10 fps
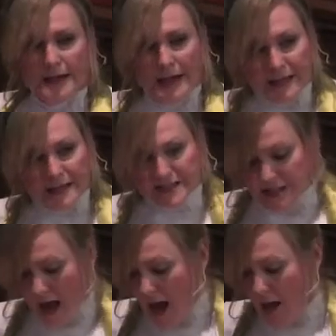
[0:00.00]
It is
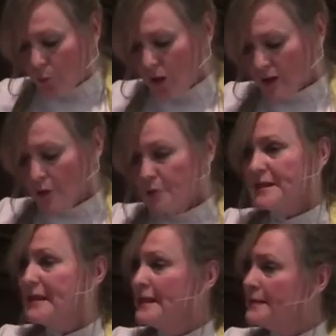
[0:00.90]
not what goes
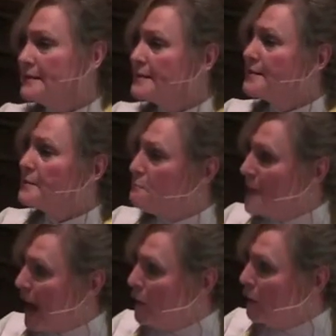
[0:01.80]
into the
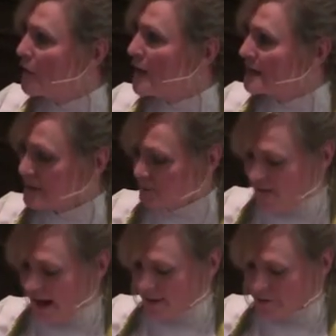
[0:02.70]
mouth that
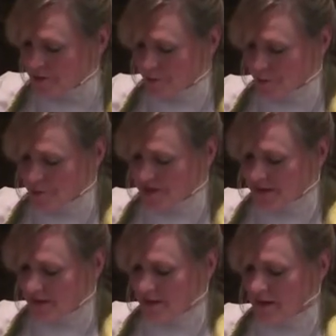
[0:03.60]
defiles a
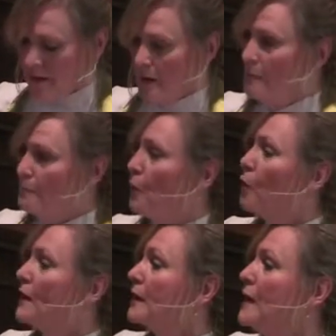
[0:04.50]
person, but
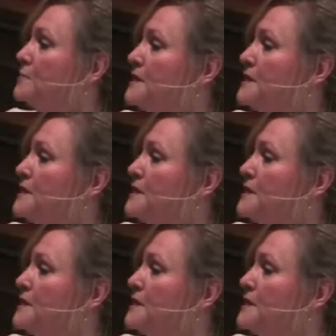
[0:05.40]
what comes